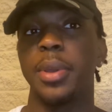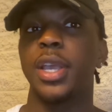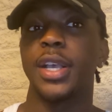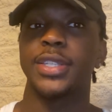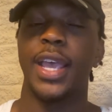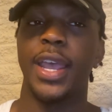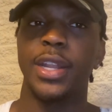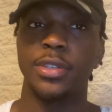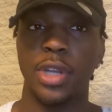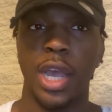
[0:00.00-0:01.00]
because I had to
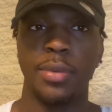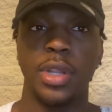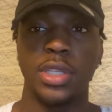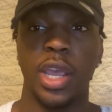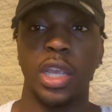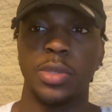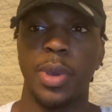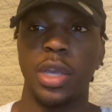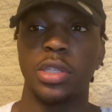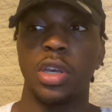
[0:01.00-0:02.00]
drop this
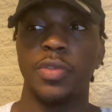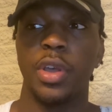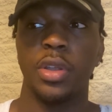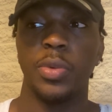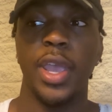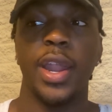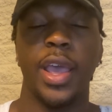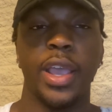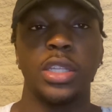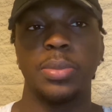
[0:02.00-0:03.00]
Xbox off. We had an
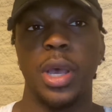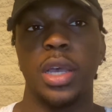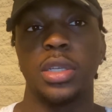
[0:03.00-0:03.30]
Xbox